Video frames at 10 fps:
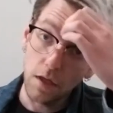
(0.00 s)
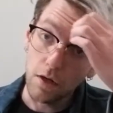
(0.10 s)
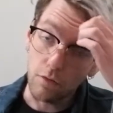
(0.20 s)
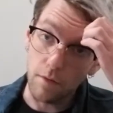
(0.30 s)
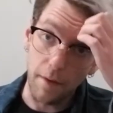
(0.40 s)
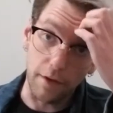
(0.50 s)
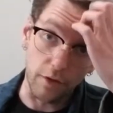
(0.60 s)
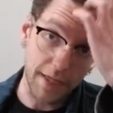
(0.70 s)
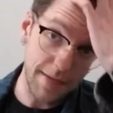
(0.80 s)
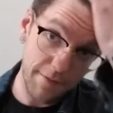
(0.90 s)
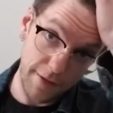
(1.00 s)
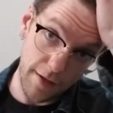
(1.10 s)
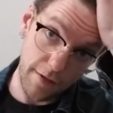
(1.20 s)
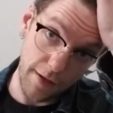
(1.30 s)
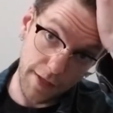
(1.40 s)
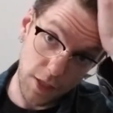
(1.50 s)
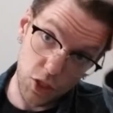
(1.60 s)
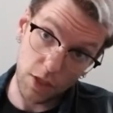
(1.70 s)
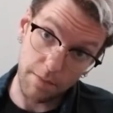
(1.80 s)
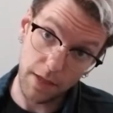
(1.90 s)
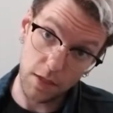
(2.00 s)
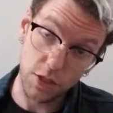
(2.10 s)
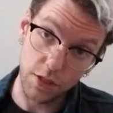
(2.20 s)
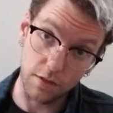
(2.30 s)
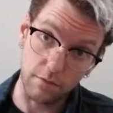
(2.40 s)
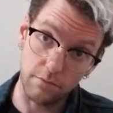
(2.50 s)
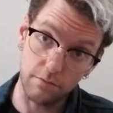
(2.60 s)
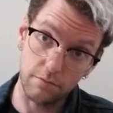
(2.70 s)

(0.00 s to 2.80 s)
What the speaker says: Reminder, Keepsakes I initially pitched at